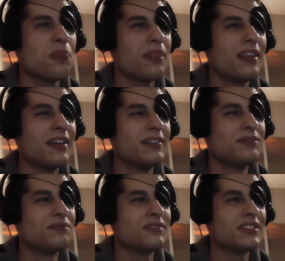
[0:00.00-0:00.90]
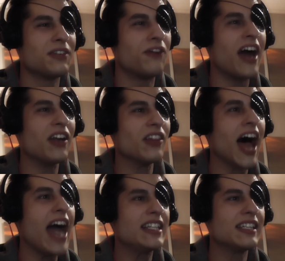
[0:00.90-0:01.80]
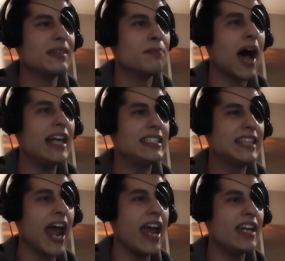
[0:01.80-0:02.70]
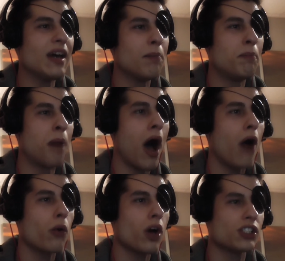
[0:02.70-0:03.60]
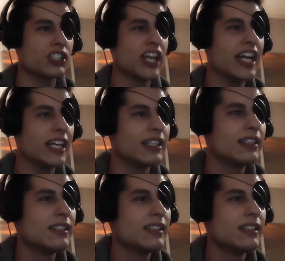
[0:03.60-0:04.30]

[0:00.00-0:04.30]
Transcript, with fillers: the Final Night by Dane Poroznik.